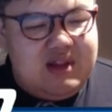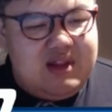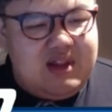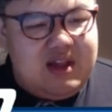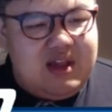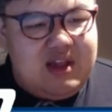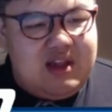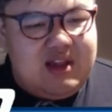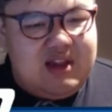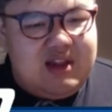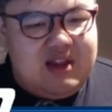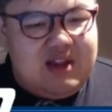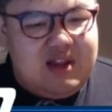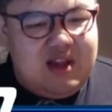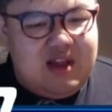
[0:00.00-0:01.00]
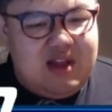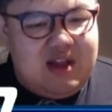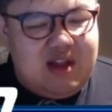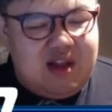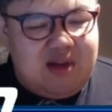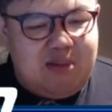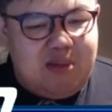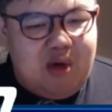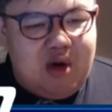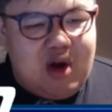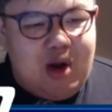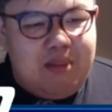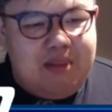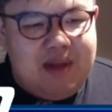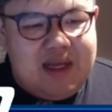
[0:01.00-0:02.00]
the more
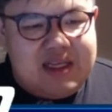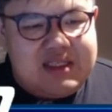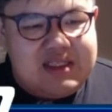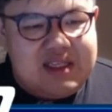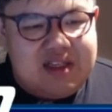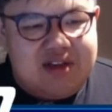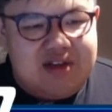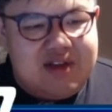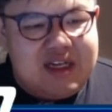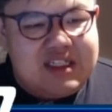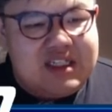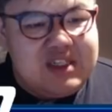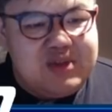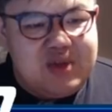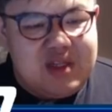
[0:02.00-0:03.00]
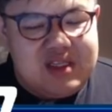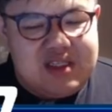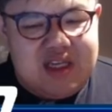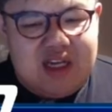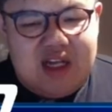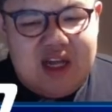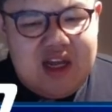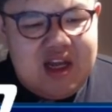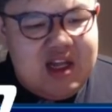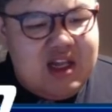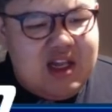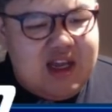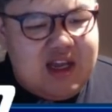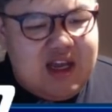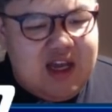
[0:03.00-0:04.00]
complex interactions with this deck.
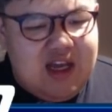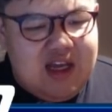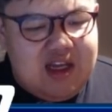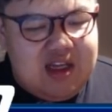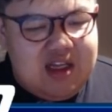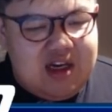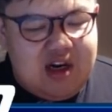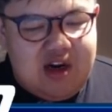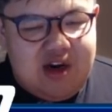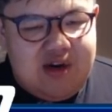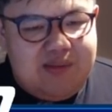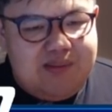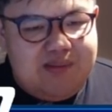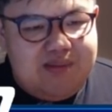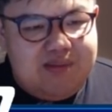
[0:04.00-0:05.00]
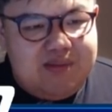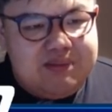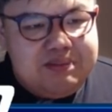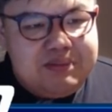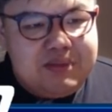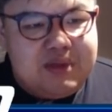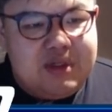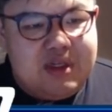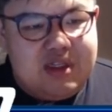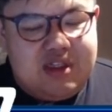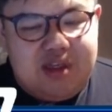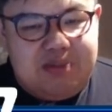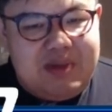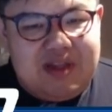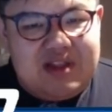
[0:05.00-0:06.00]
Like you know,
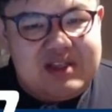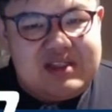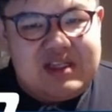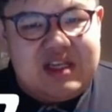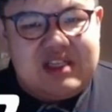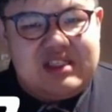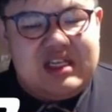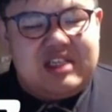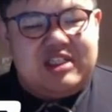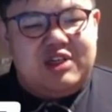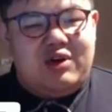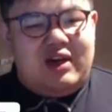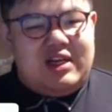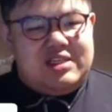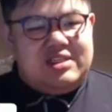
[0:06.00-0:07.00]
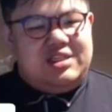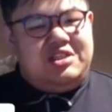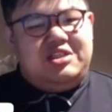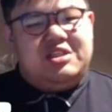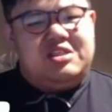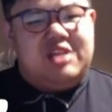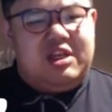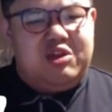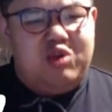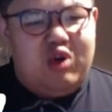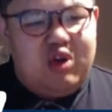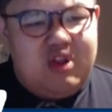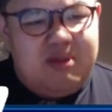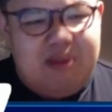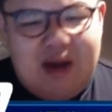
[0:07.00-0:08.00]
to beat this deck is actually quite easy. You just
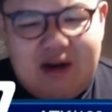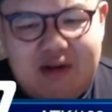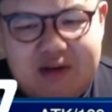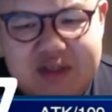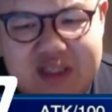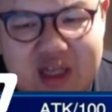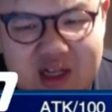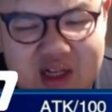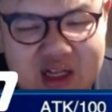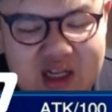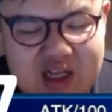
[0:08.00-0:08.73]
ignore the micro cell.